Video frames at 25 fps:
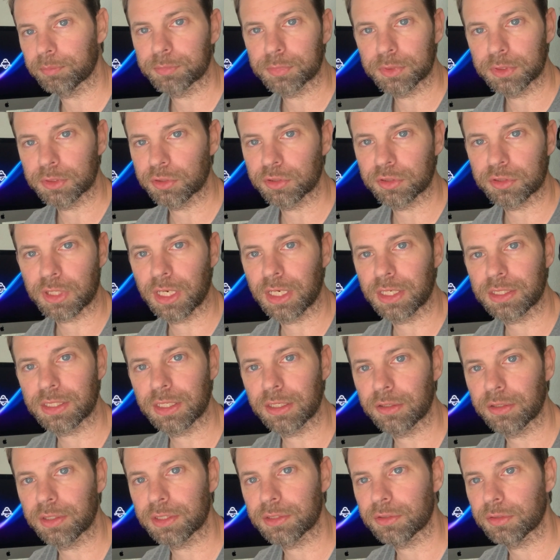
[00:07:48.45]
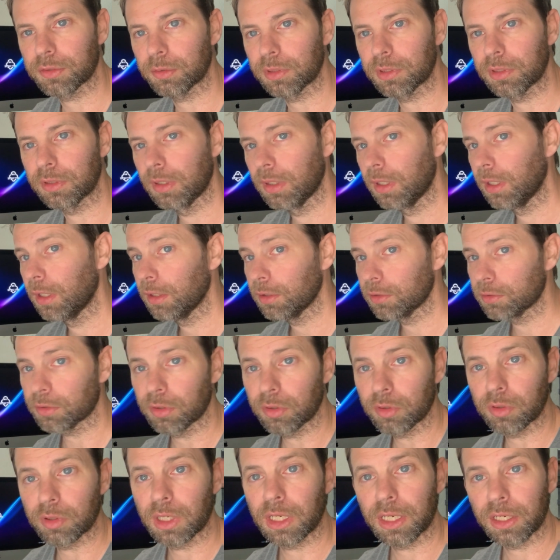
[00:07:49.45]
You just got to tear into it.
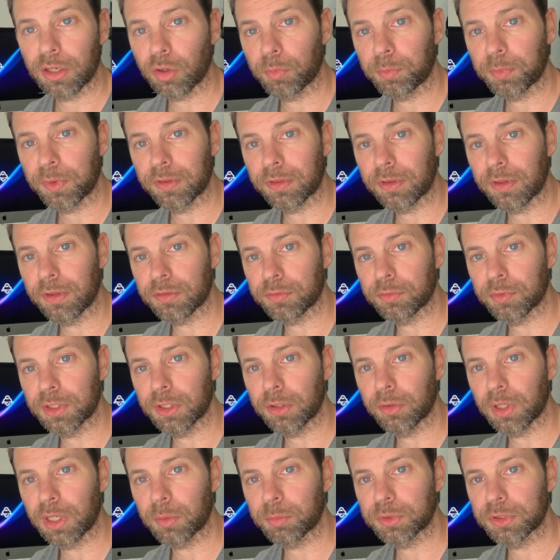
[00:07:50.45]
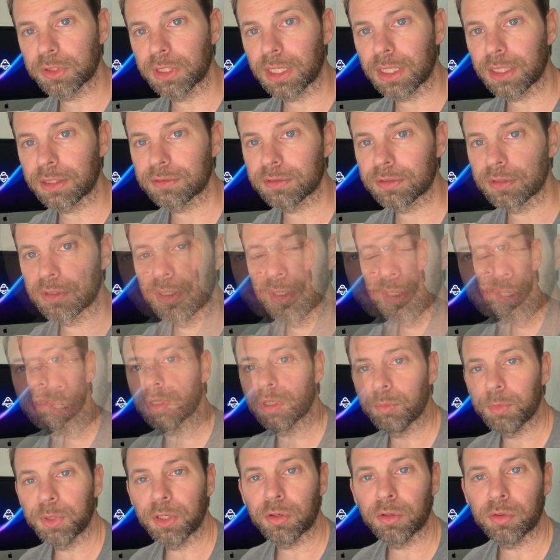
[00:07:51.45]
So I hope that this video helped you guys.
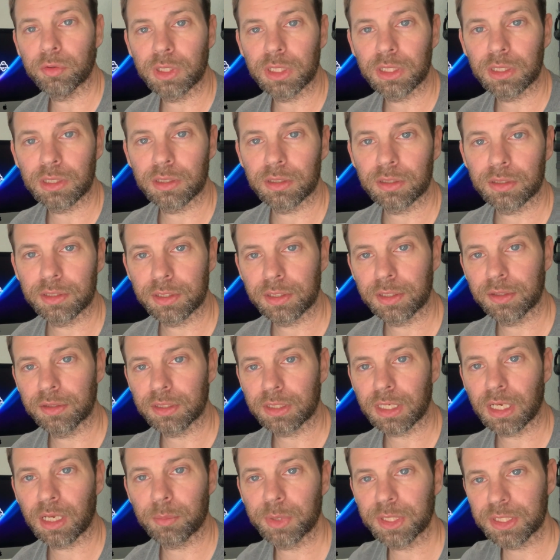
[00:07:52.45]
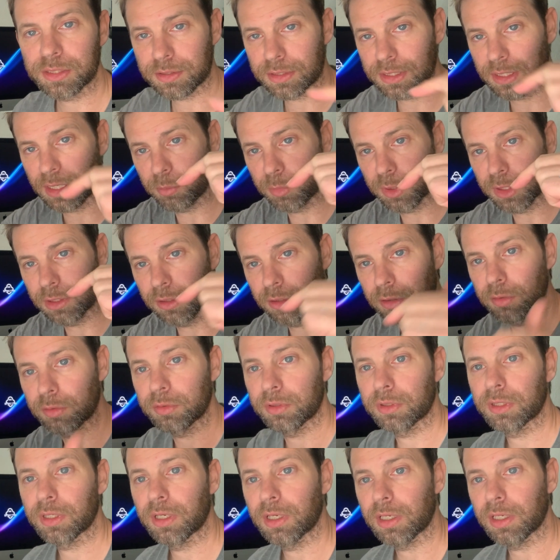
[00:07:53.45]
Let me know in the comments down below,
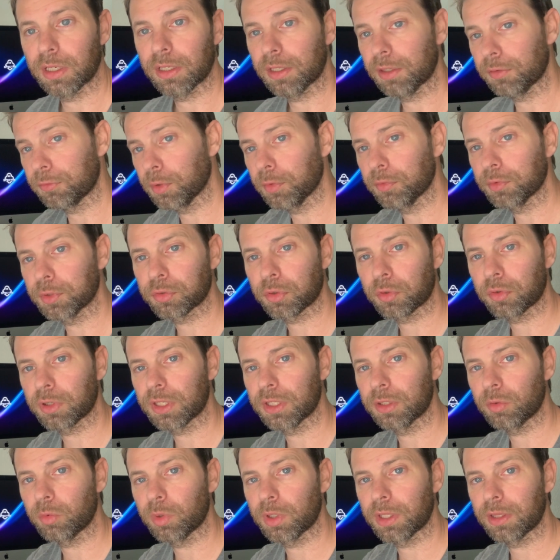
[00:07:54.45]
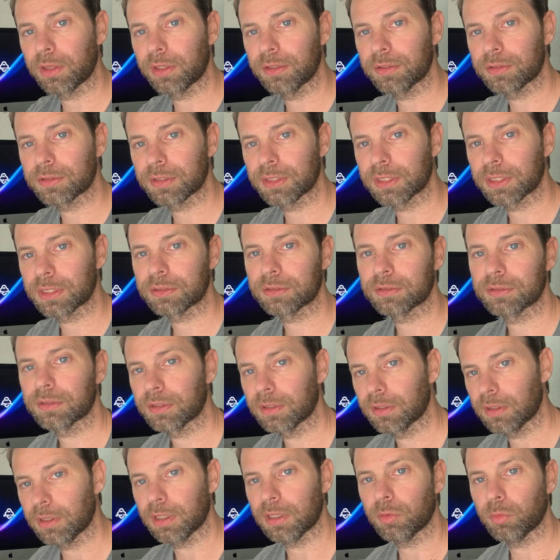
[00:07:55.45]
have you ever torn into one of these things?
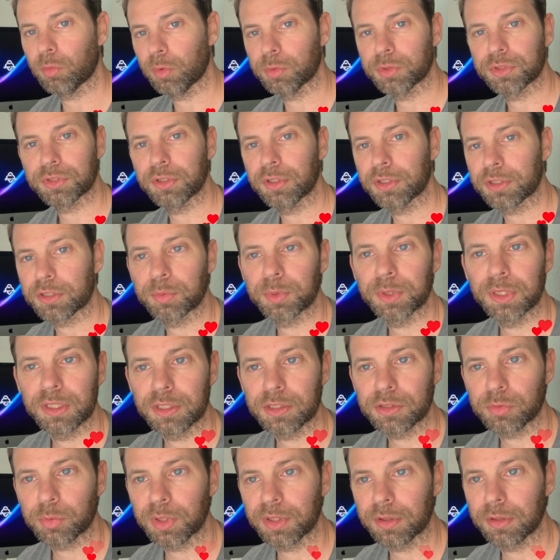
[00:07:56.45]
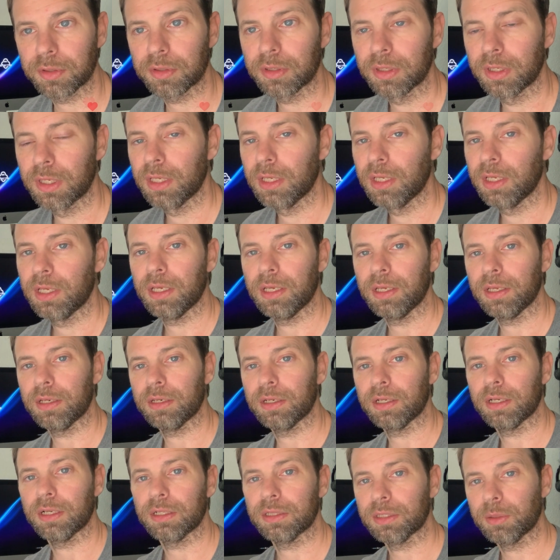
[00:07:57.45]
What was your experience with it? And
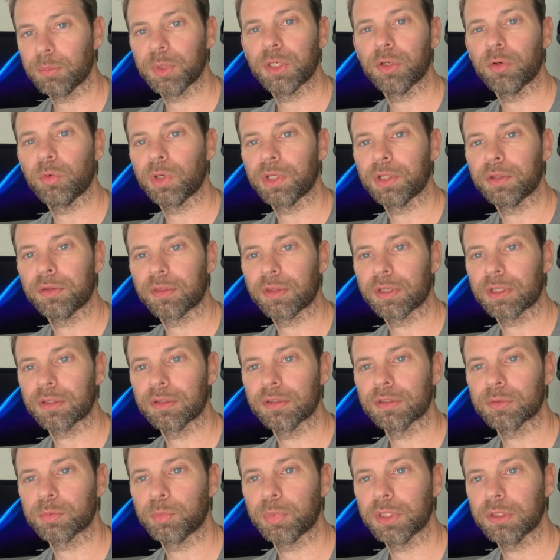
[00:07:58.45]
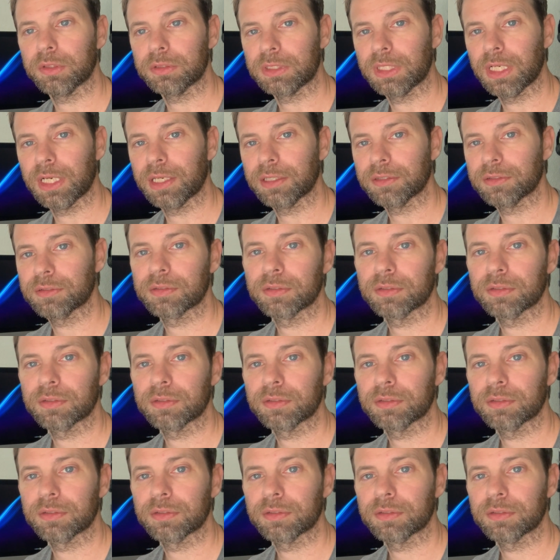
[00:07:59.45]
let me know what you think of this build, guys.